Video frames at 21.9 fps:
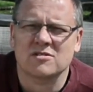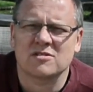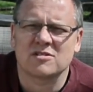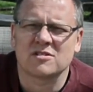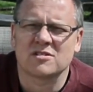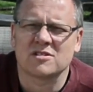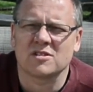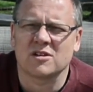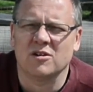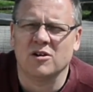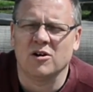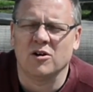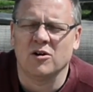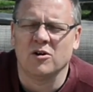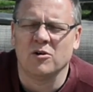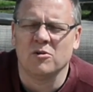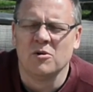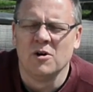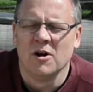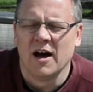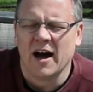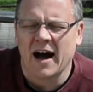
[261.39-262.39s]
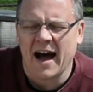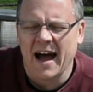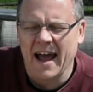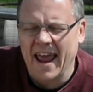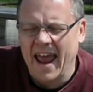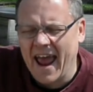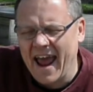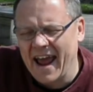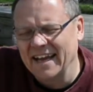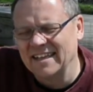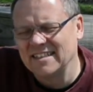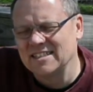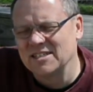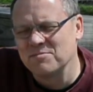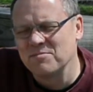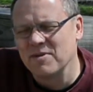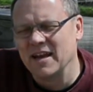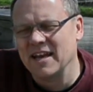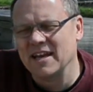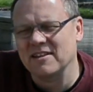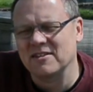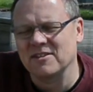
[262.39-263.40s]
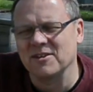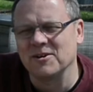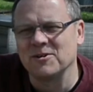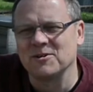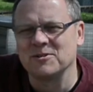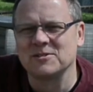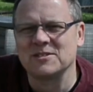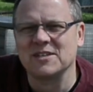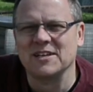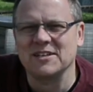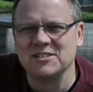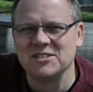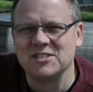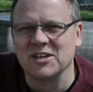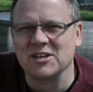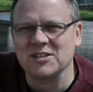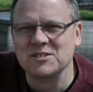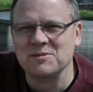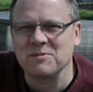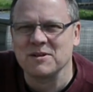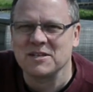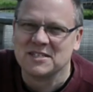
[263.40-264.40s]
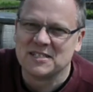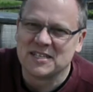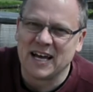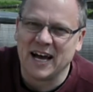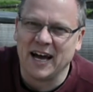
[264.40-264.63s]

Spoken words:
So I had to make those adjustments.